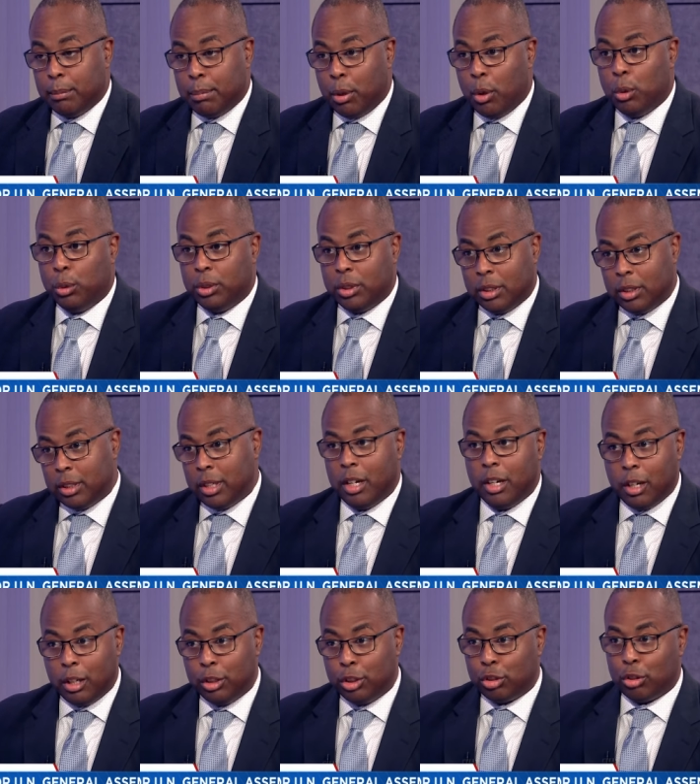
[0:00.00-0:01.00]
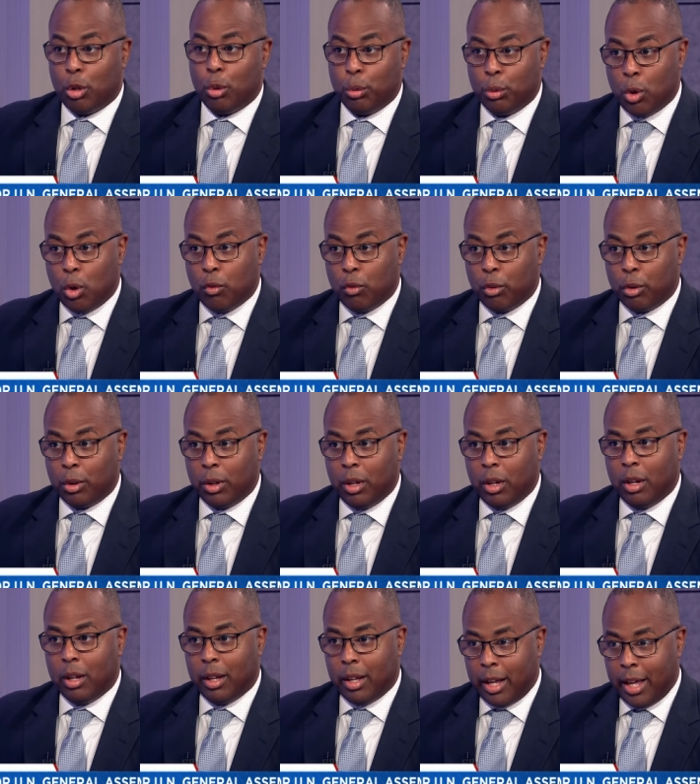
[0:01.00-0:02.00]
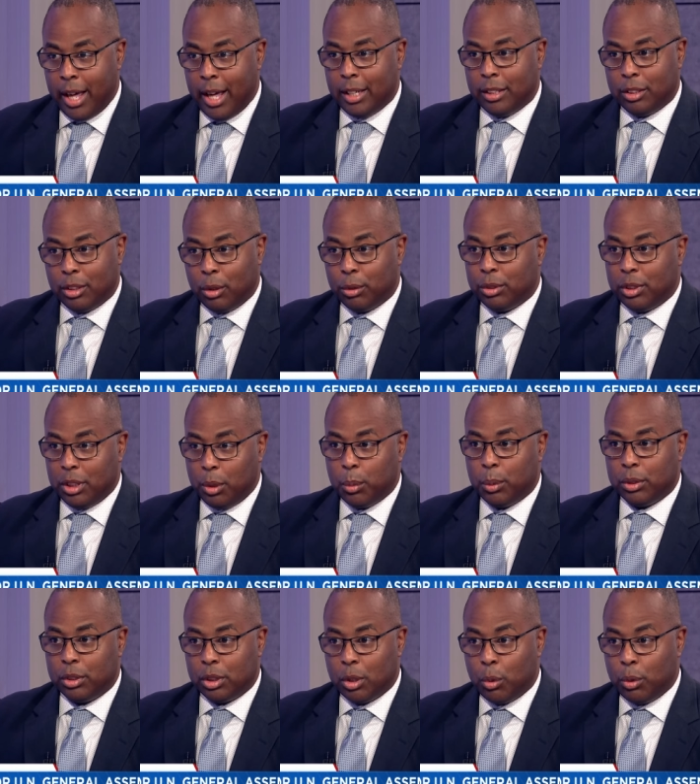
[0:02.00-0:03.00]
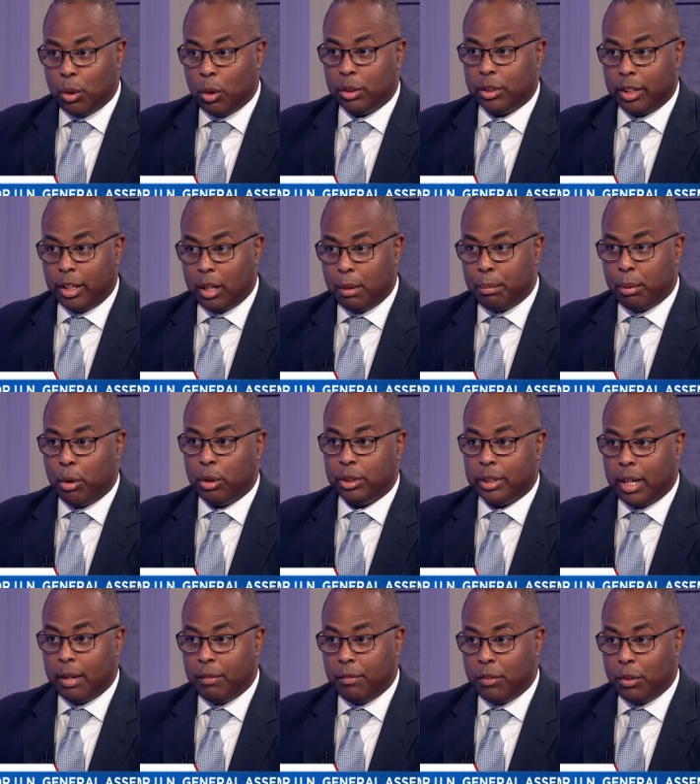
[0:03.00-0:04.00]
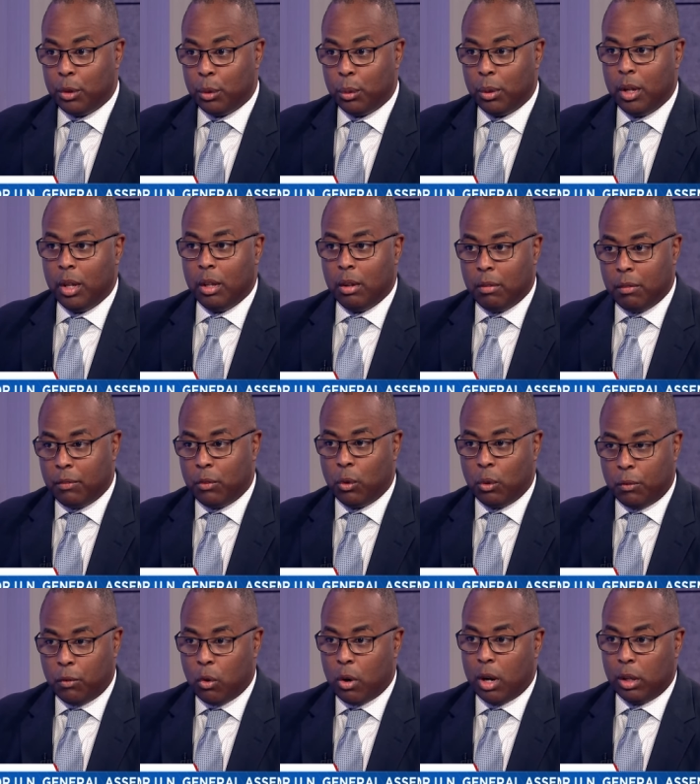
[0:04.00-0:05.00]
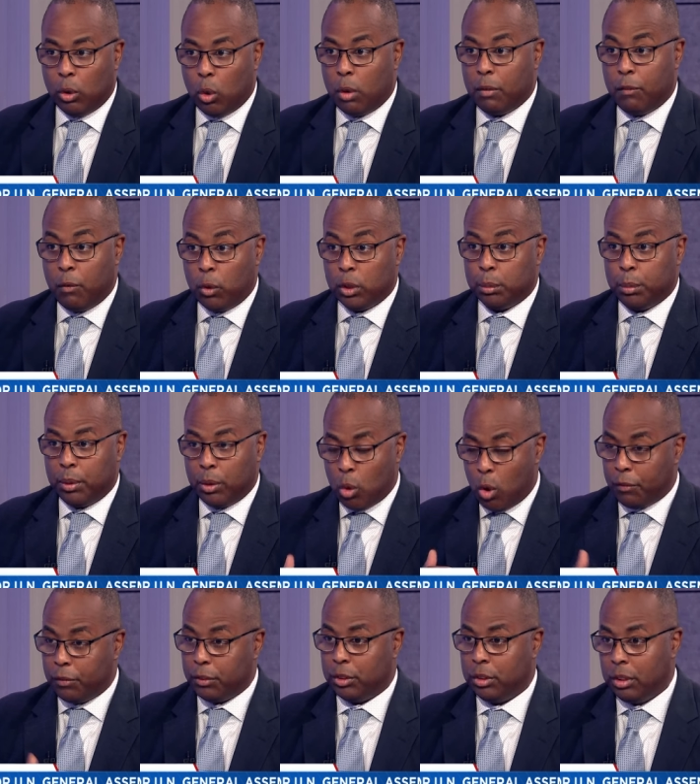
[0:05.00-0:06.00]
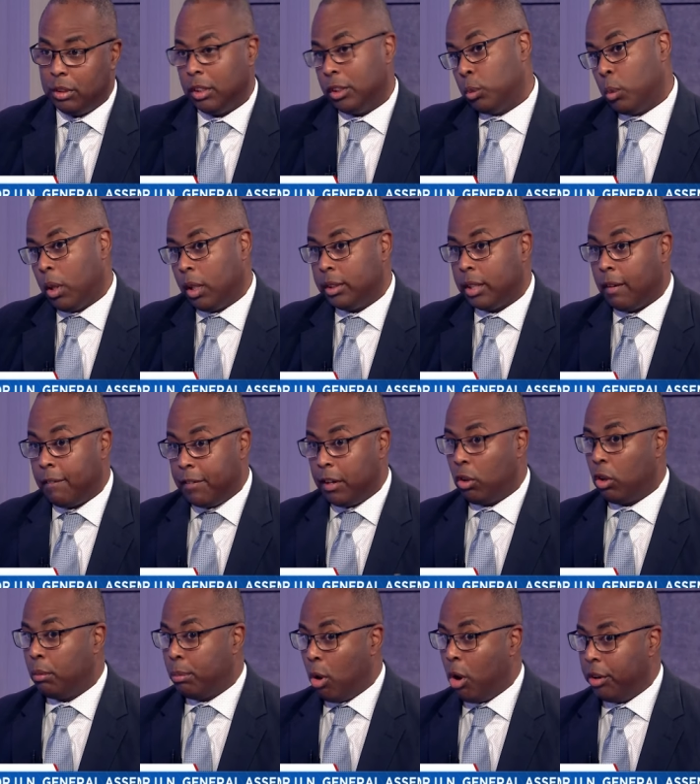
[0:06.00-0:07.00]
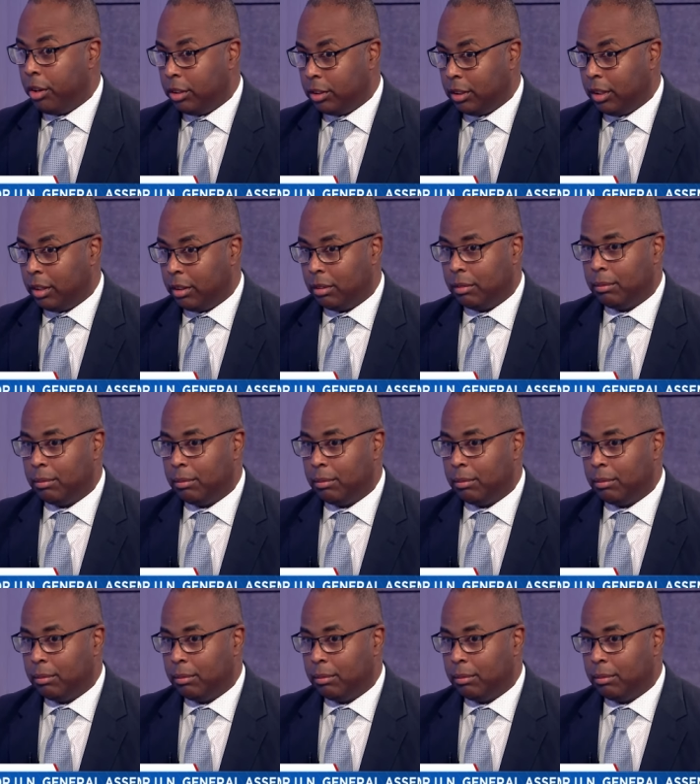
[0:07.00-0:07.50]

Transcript: opposed to sending a drone over right. ahead to go see what's going on to get a bird's eye view yeah. for, for our law enforcement officers as well as our federal partners here.